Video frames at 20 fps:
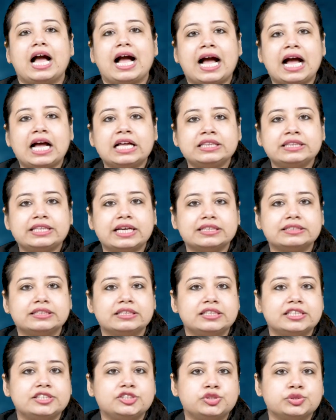and that the
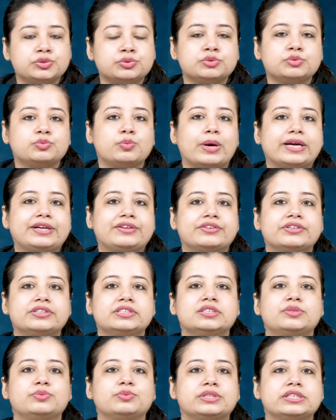Lejeune
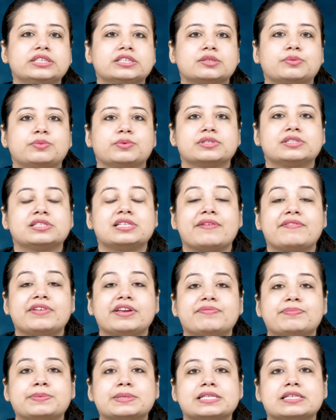veterans' risk was
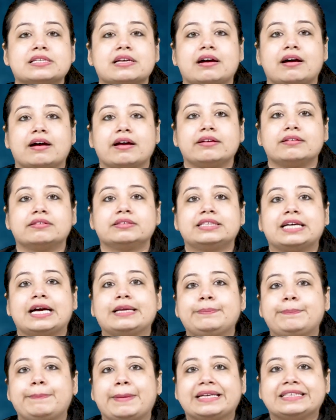70% higher
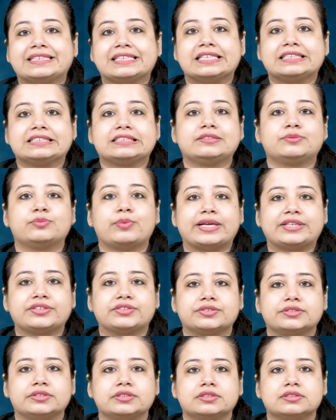than Pendleton
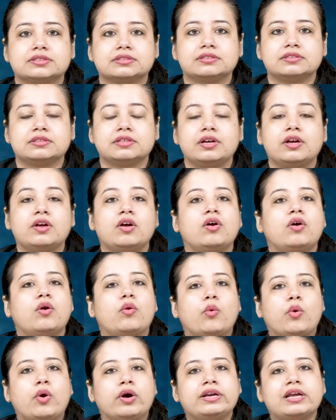veterans.
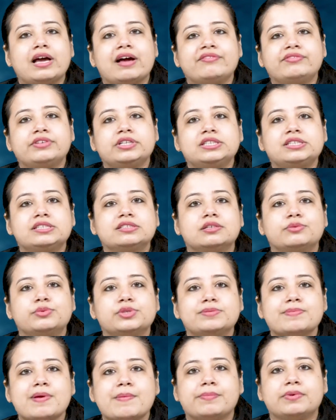On average,
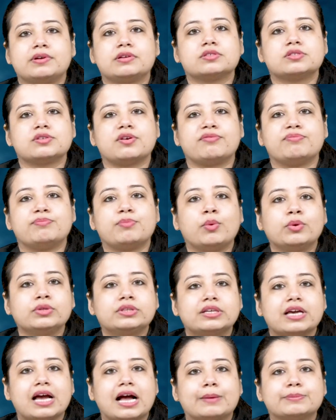service members of
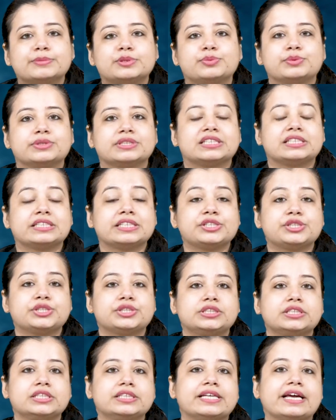both camps were
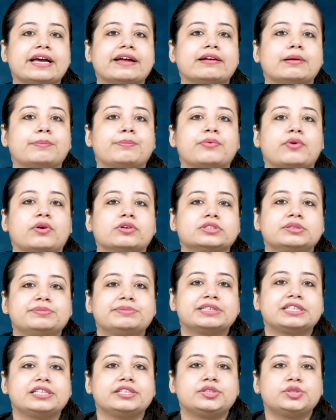stationed there
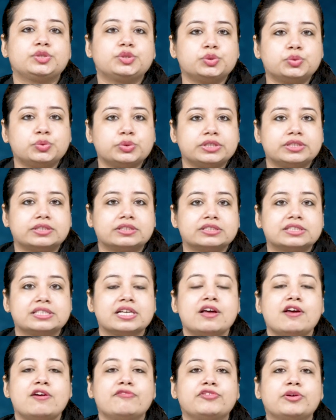approximately two years
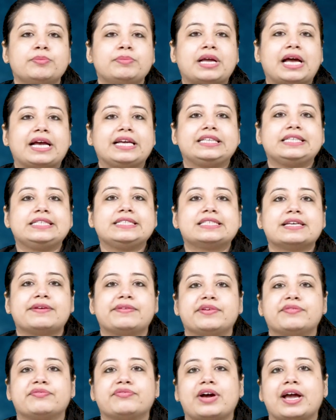from
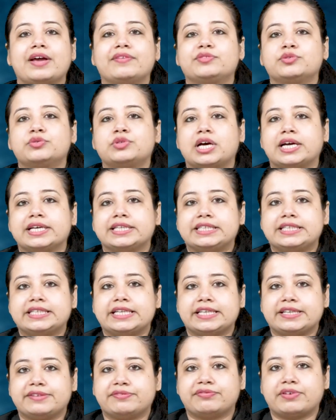1975 to
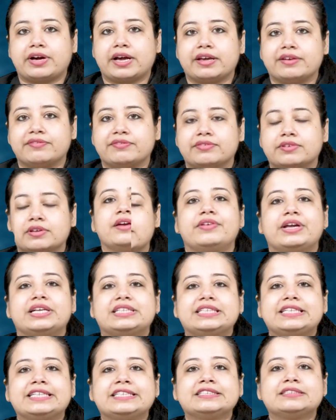1985.
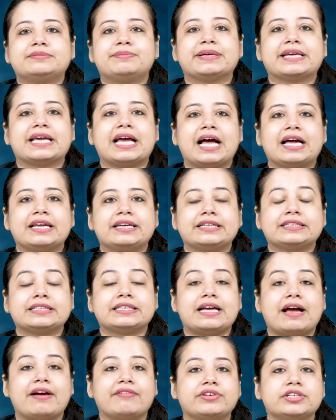Residents began at
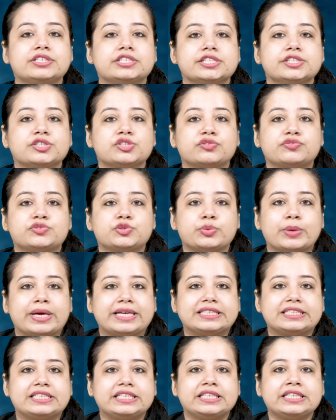an average age of
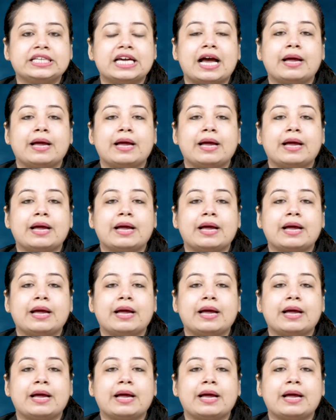20